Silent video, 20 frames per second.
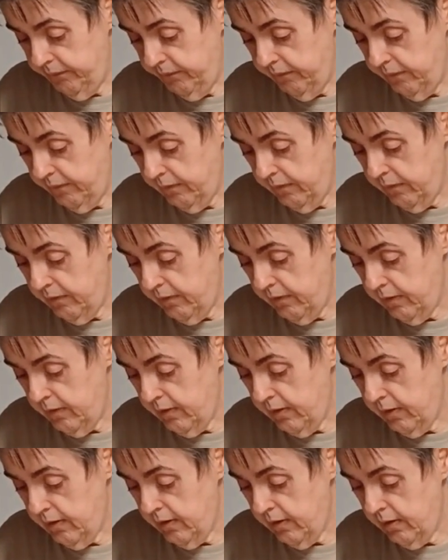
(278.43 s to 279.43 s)

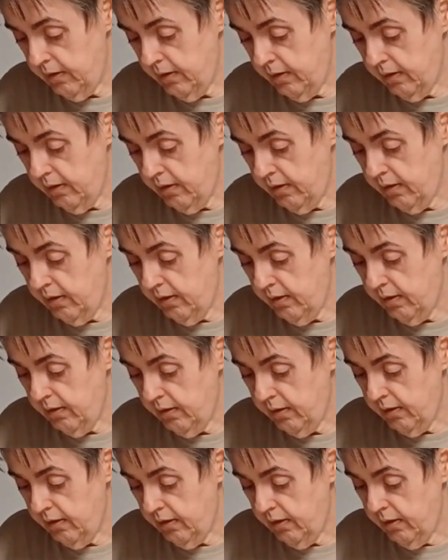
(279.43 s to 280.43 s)

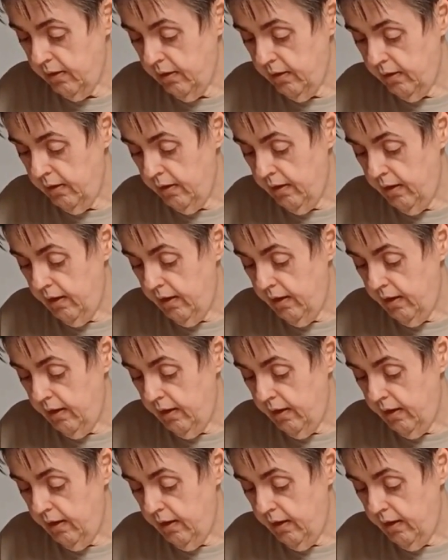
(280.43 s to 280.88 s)
(no one is talking)